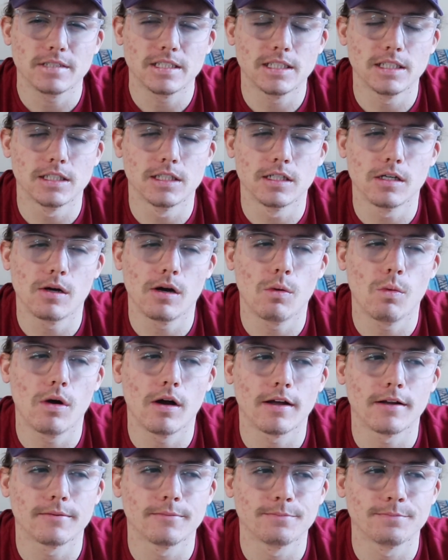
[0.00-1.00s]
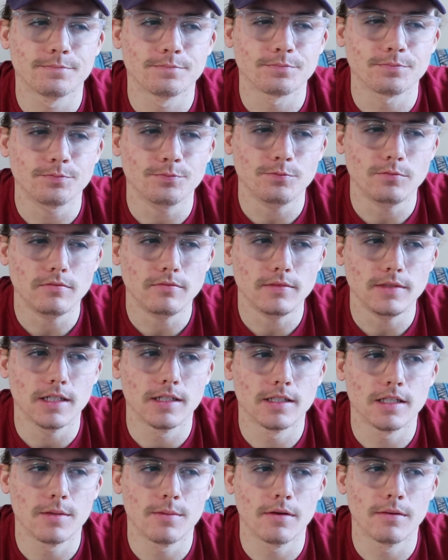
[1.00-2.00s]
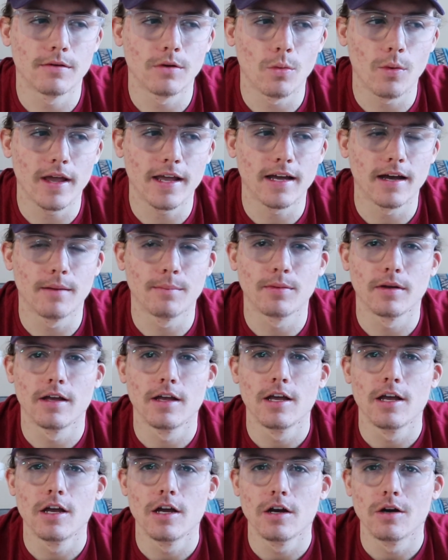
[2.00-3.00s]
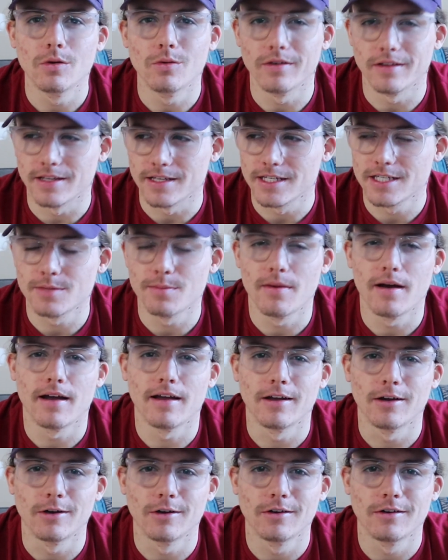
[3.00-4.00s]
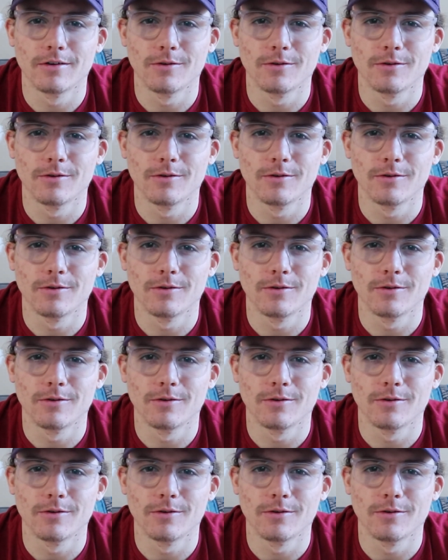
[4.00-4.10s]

I want to be able to wake up with a smile.